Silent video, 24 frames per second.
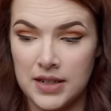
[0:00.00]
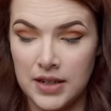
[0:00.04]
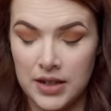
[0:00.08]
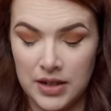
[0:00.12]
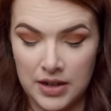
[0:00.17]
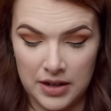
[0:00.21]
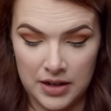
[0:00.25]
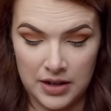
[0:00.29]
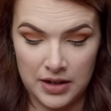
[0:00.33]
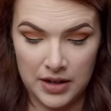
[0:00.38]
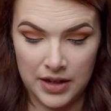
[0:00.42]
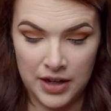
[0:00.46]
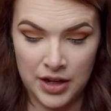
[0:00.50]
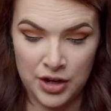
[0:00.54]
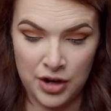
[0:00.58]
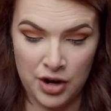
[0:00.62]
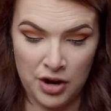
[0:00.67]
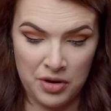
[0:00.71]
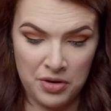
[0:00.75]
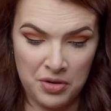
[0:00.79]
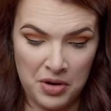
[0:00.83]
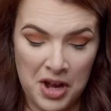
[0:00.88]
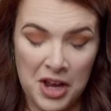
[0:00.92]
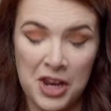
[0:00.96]
To, you
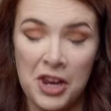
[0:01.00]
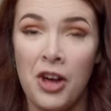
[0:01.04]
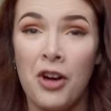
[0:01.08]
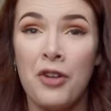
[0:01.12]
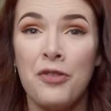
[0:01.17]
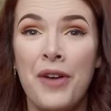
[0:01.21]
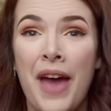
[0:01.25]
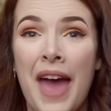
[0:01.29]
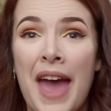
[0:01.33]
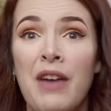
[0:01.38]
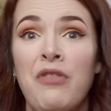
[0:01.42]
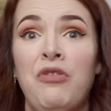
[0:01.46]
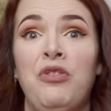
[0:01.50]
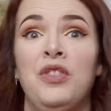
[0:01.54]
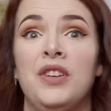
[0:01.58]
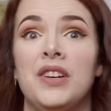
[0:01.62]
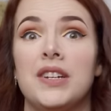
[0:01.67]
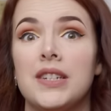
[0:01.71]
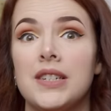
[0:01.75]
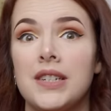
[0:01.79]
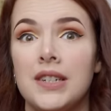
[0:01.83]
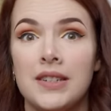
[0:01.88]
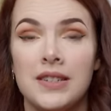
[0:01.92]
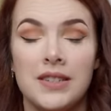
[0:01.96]
know, a lot of
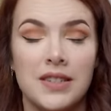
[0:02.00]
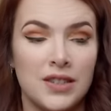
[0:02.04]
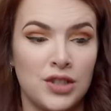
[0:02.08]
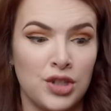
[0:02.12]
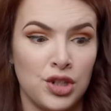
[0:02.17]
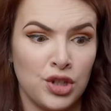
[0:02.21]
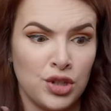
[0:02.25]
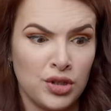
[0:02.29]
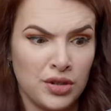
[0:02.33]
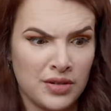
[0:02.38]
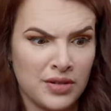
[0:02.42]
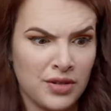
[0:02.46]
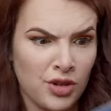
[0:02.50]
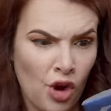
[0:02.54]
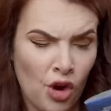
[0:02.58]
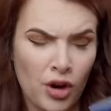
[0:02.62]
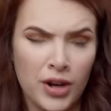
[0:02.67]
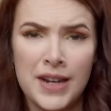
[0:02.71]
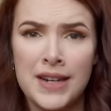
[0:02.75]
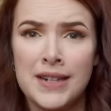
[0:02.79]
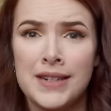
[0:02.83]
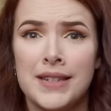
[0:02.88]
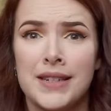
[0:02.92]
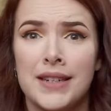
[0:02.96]
effort has just
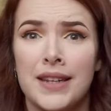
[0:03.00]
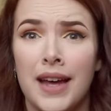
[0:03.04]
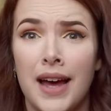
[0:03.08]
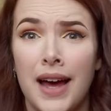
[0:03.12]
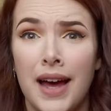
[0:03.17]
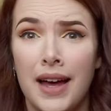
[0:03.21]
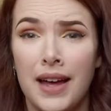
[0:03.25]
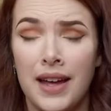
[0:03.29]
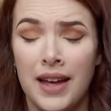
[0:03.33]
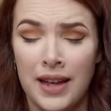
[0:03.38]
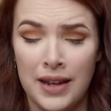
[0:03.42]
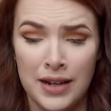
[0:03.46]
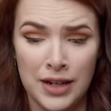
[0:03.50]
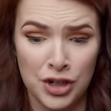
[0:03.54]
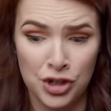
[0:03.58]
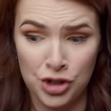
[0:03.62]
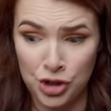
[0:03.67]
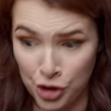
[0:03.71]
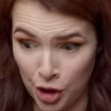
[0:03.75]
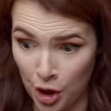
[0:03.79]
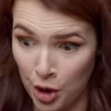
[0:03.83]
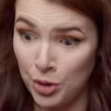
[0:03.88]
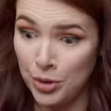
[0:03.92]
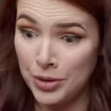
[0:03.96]
gone into that and it
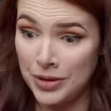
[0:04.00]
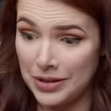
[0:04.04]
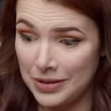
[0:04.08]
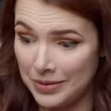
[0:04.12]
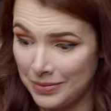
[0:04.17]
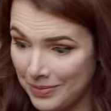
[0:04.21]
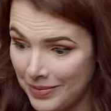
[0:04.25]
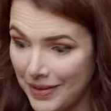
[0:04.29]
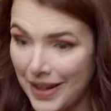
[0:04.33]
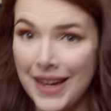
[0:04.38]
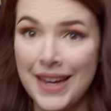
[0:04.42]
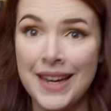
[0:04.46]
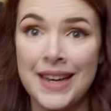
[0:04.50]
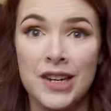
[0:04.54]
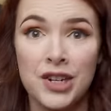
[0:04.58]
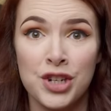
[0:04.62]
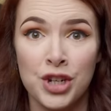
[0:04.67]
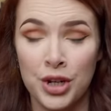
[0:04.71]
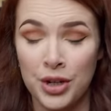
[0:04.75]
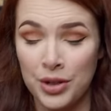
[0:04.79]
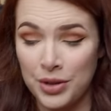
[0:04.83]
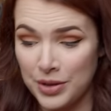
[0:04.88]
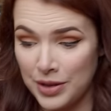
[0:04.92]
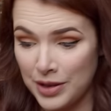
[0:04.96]
shows, it
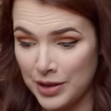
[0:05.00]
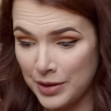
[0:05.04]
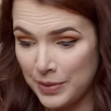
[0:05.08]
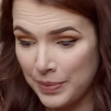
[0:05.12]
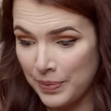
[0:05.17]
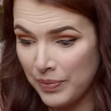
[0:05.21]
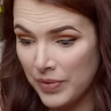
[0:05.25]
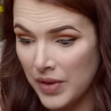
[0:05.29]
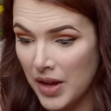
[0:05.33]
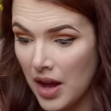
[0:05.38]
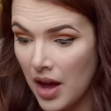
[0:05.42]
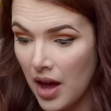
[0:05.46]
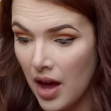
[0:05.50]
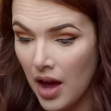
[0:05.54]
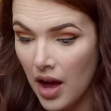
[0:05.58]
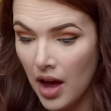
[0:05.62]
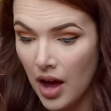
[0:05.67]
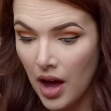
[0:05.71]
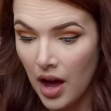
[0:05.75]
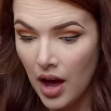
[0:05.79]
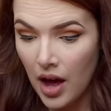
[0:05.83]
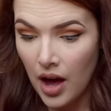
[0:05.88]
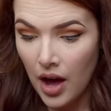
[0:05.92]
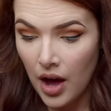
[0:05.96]
shows.
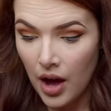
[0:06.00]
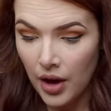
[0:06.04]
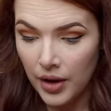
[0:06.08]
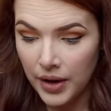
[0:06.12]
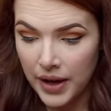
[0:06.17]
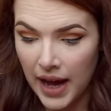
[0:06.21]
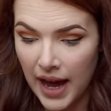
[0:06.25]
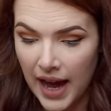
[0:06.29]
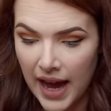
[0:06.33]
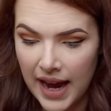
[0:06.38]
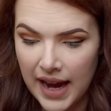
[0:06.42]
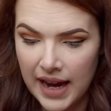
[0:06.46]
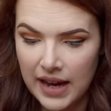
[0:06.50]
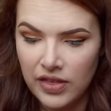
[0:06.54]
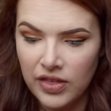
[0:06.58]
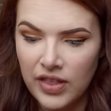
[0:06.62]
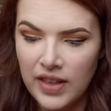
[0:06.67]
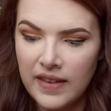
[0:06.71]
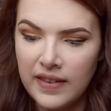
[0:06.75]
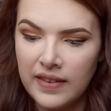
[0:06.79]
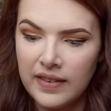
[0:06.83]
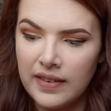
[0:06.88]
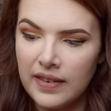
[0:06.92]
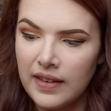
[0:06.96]
Okay,
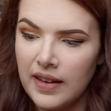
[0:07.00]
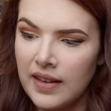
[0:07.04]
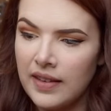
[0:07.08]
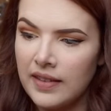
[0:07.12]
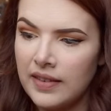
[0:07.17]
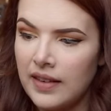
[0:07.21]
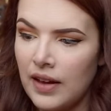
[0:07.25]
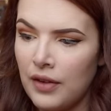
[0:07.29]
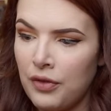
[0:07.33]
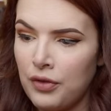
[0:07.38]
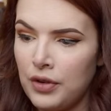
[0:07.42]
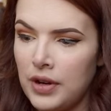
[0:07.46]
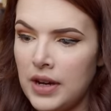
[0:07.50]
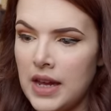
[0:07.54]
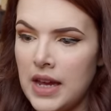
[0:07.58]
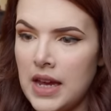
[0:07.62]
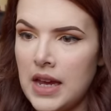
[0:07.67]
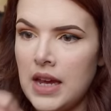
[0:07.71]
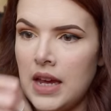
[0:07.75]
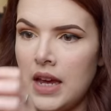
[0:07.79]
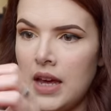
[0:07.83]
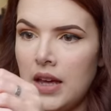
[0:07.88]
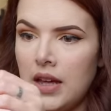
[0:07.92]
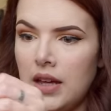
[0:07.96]
this is
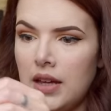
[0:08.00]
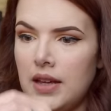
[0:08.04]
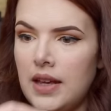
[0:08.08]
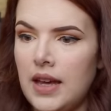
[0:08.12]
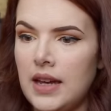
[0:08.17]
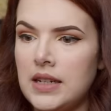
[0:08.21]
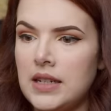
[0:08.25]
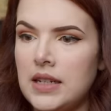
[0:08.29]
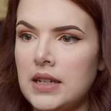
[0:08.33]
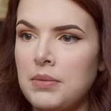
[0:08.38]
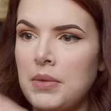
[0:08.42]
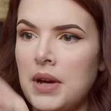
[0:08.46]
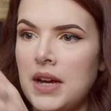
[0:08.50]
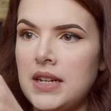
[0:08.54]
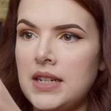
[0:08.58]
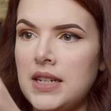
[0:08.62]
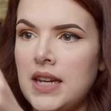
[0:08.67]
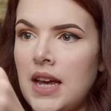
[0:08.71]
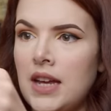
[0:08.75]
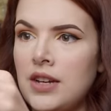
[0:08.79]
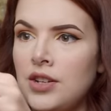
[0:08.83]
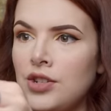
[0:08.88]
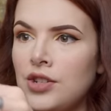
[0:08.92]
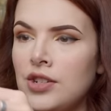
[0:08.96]
definitely getting my
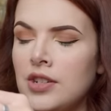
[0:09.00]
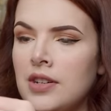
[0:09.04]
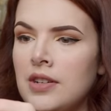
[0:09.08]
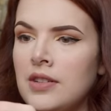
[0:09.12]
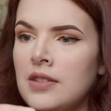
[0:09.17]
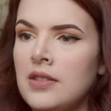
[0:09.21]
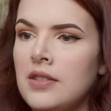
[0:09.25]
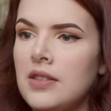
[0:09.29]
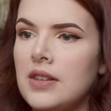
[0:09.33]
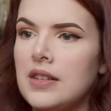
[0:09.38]
attention.